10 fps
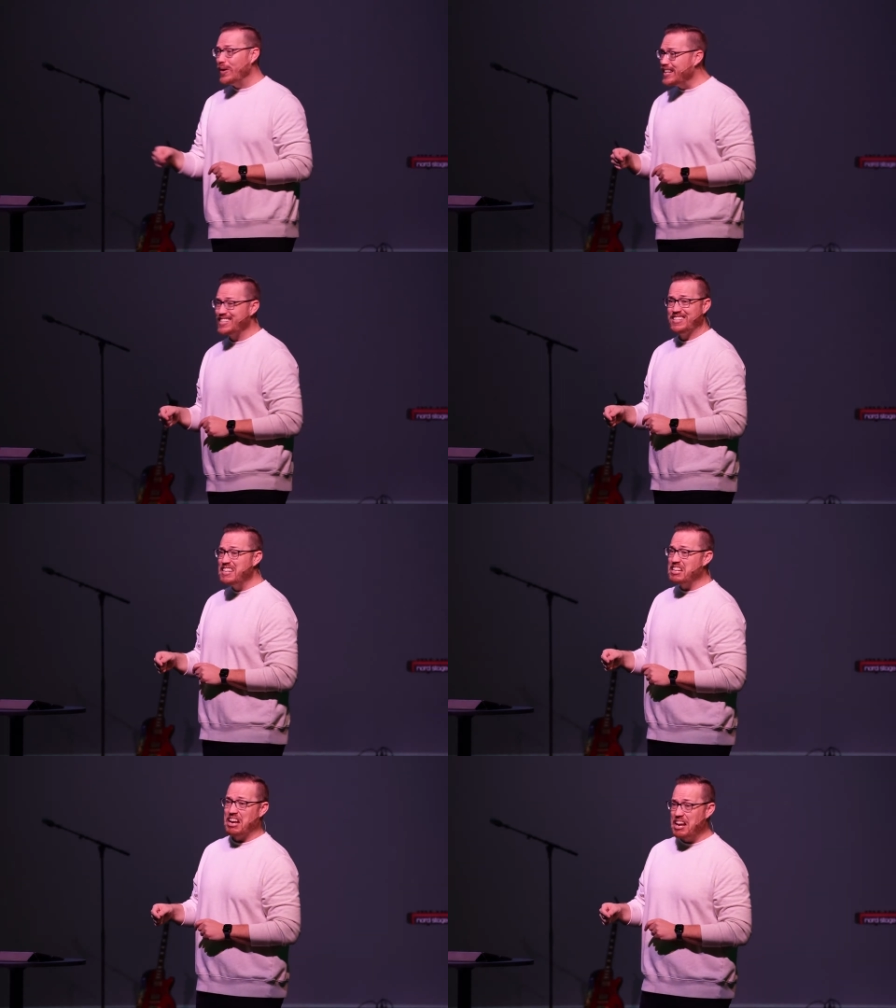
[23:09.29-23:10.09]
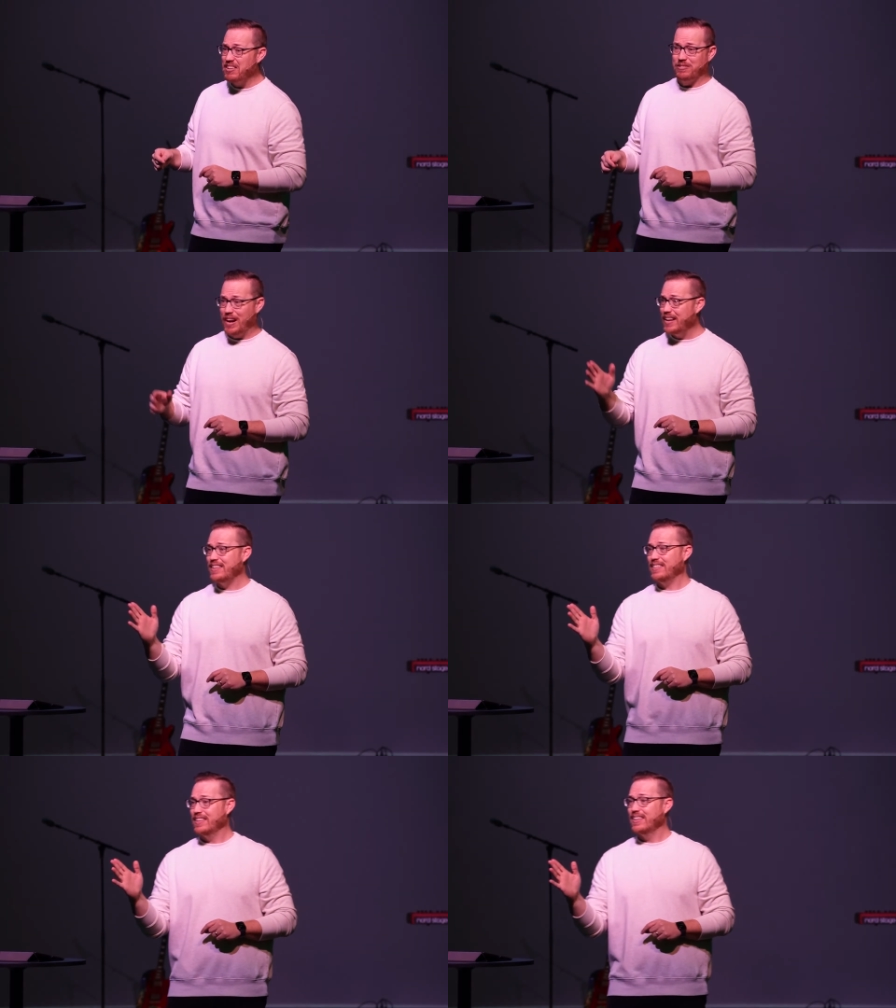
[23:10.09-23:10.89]
weakness he can handle, right?
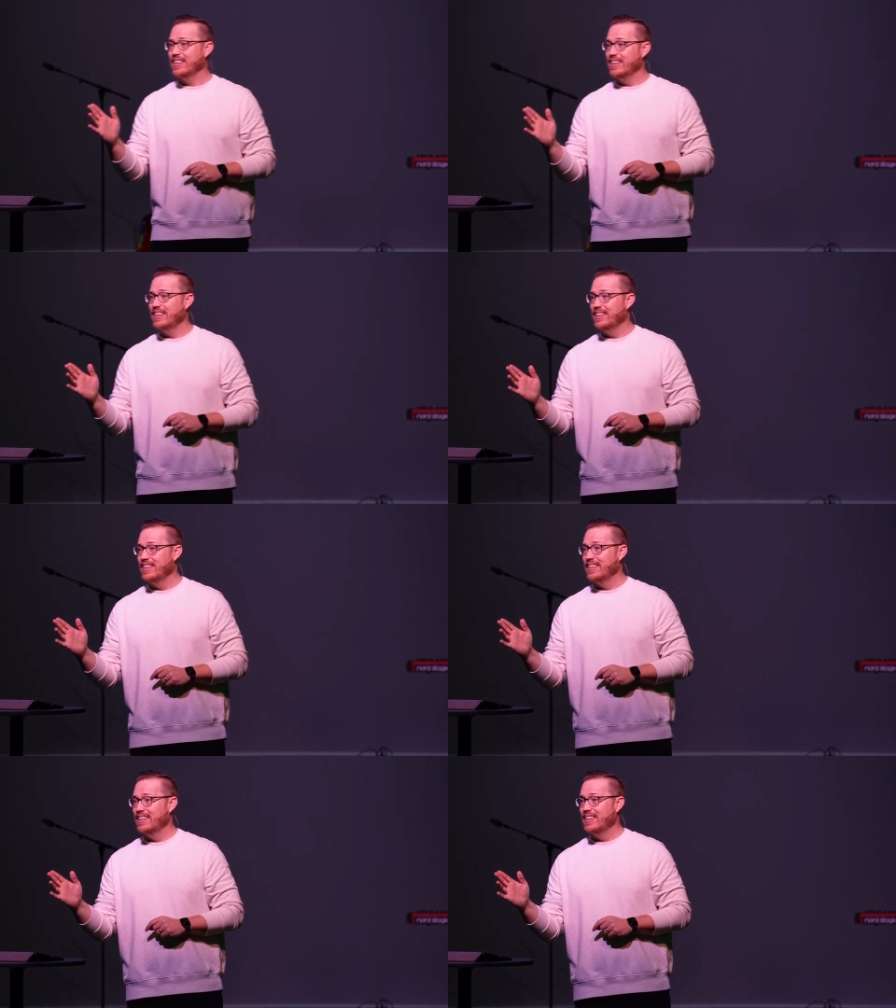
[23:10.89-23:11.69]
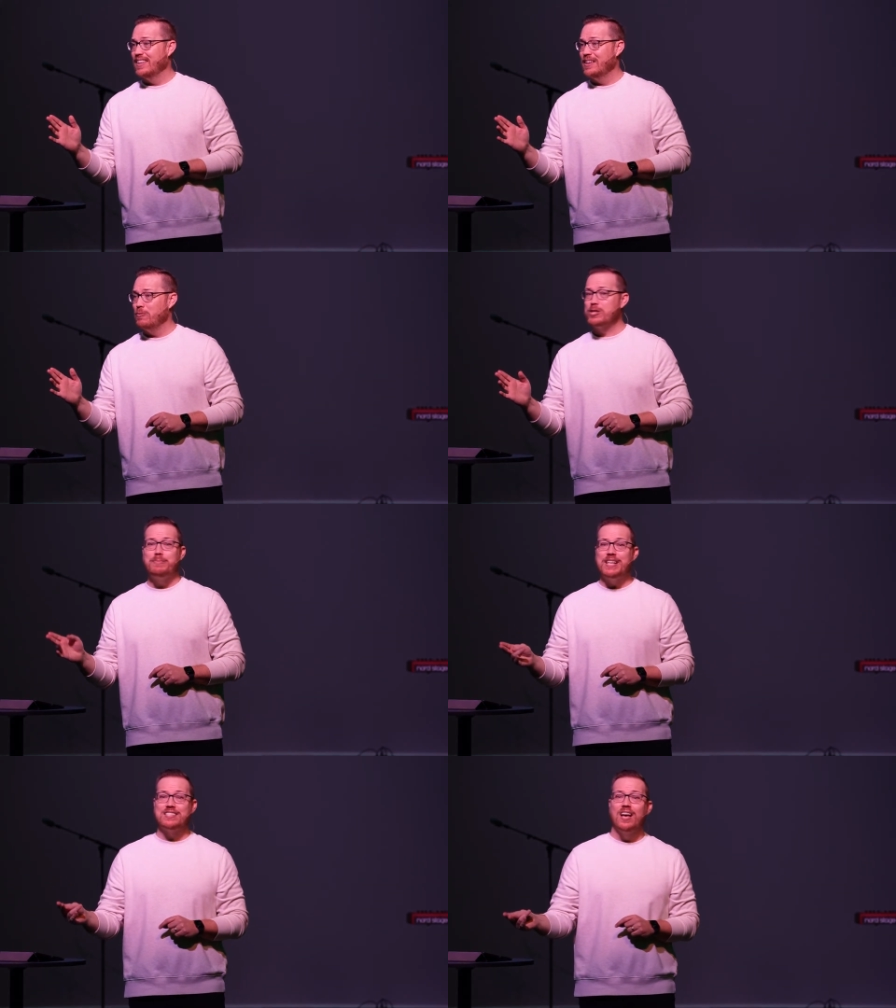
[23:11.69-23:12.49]
Which
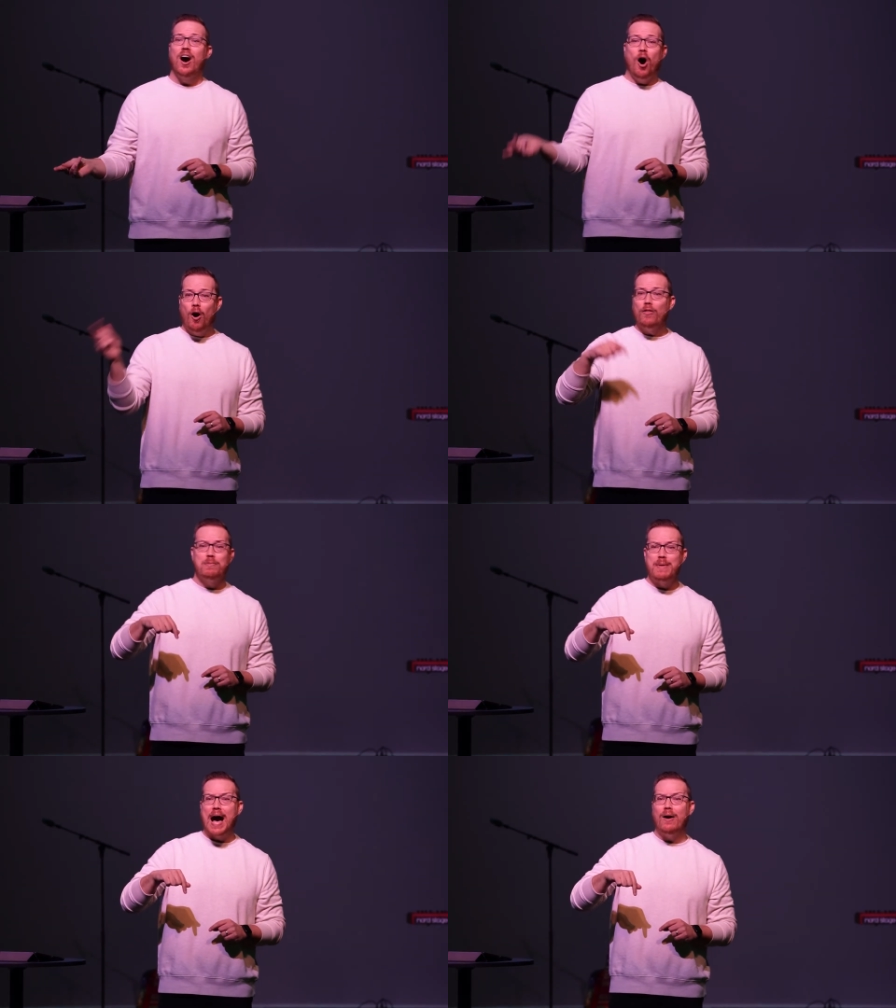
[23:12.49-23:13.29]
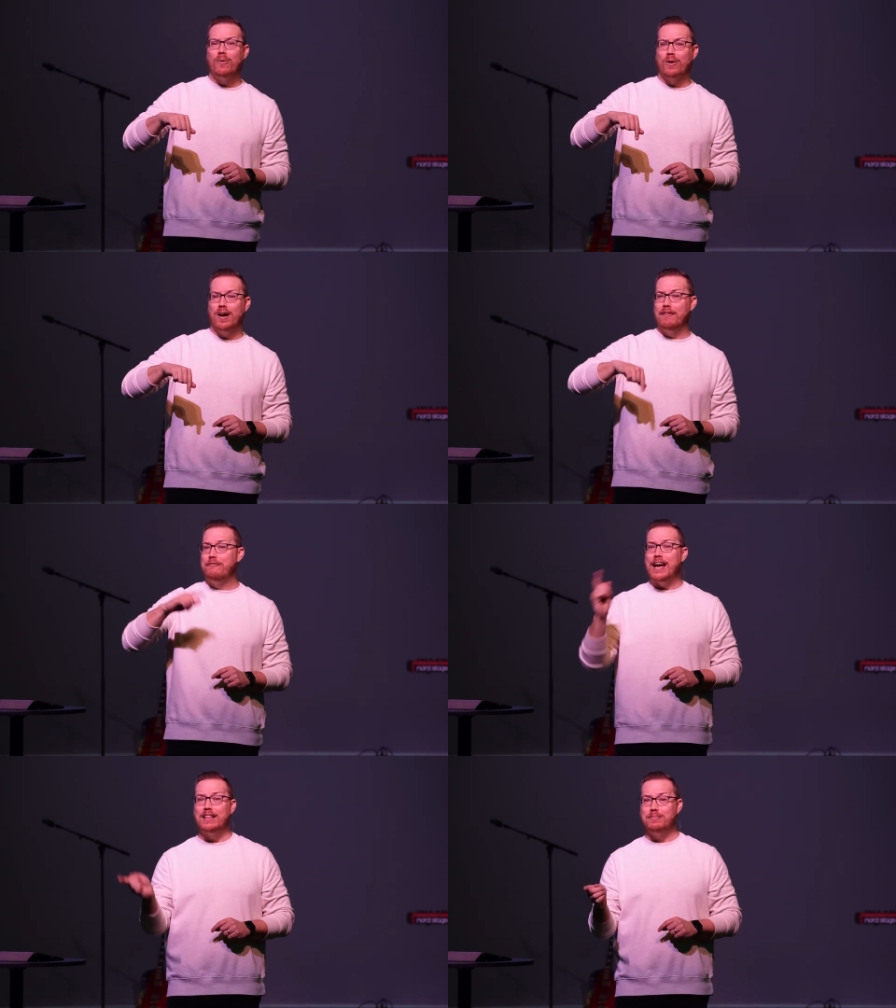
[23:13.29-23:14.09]
means all the power
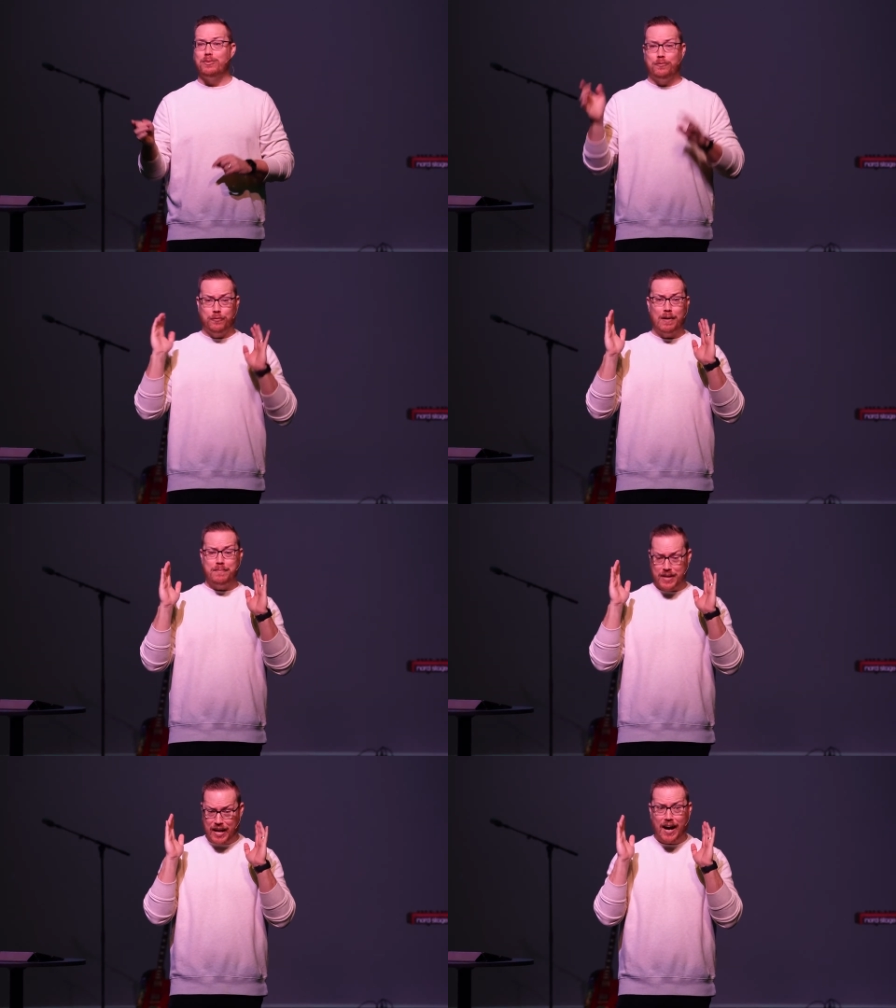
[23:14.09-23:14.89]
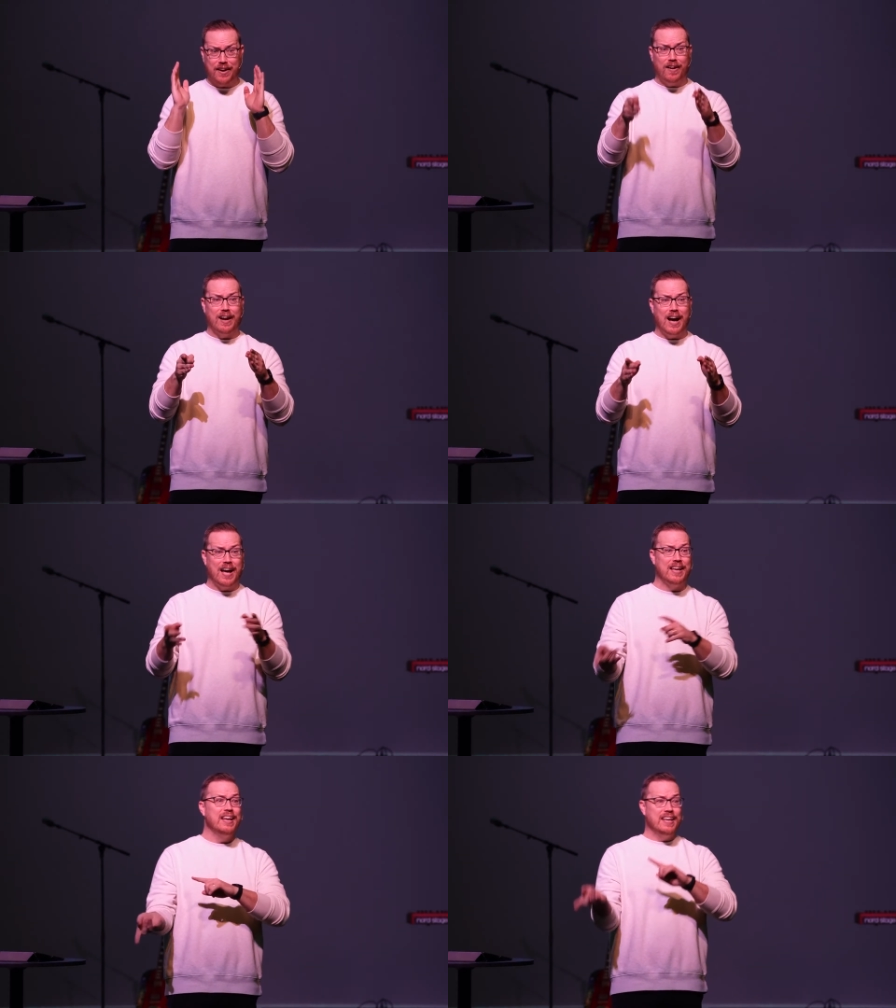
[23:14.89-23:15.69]
available from God on
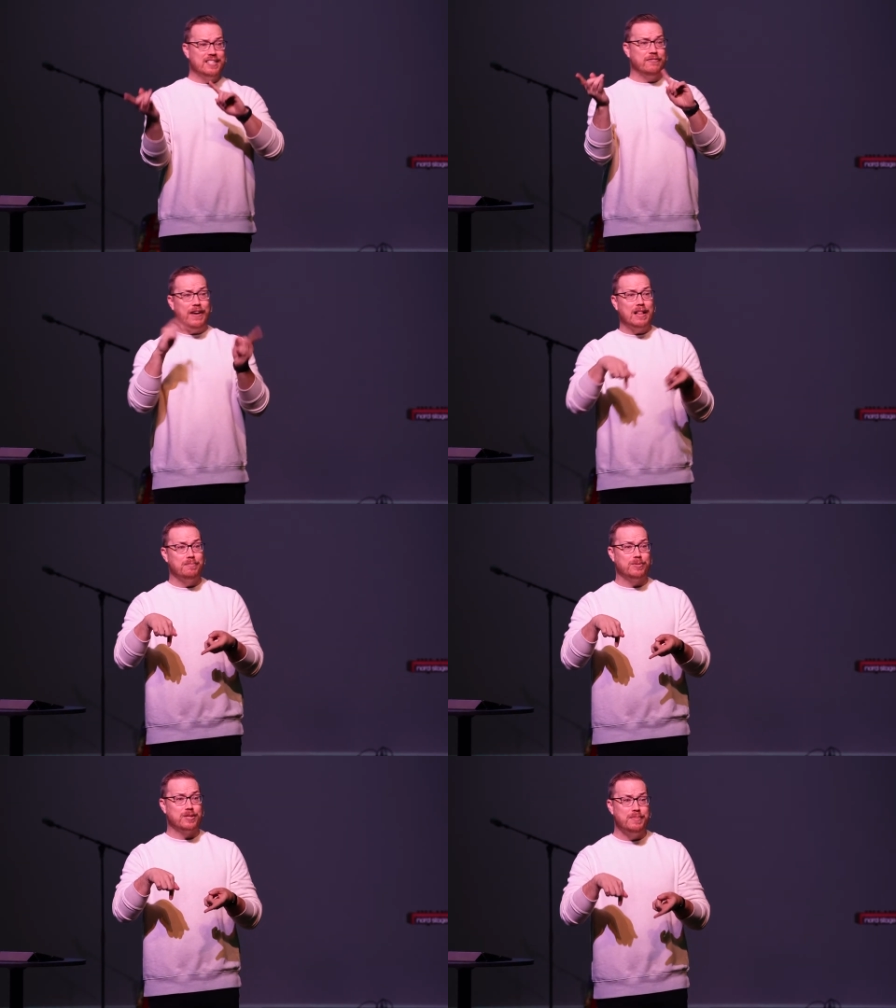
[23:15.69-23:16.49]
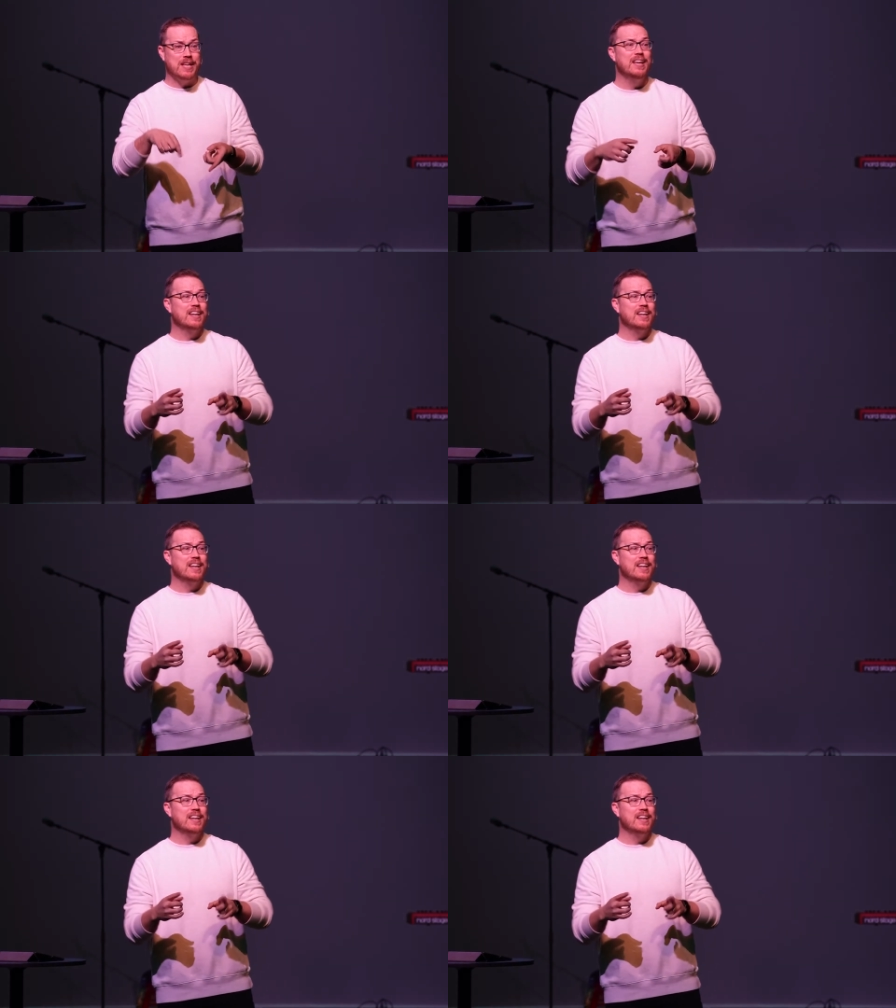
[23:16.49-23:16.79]
high is available to me.